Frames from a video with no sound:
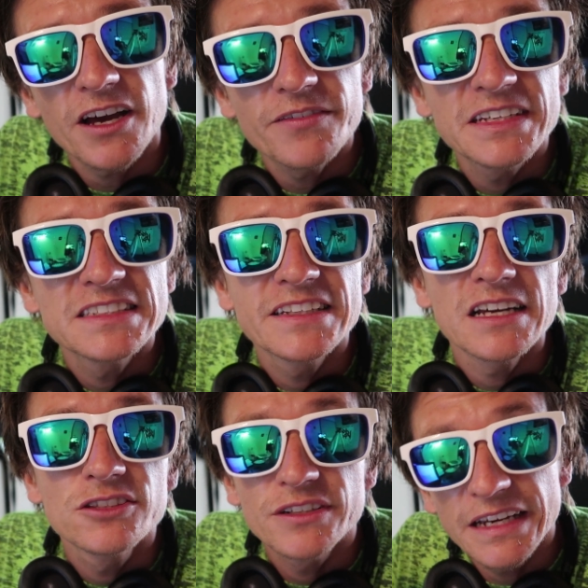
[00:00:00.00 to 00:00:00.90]
diving is
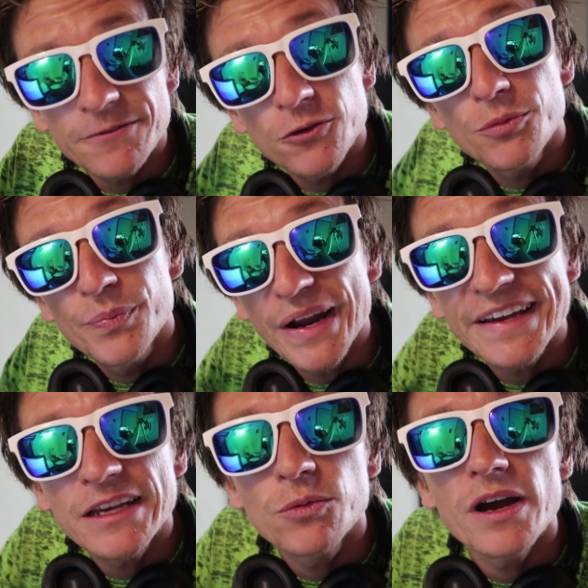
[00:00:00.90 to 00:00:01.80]
done to get through
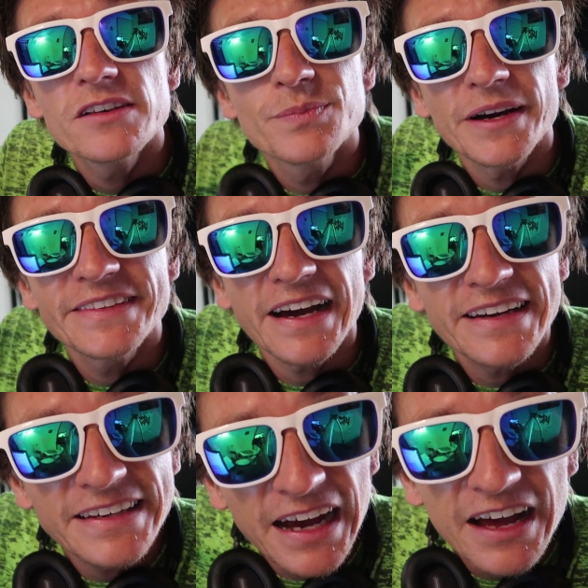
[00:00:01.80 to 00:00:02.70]
breaking waves by ducking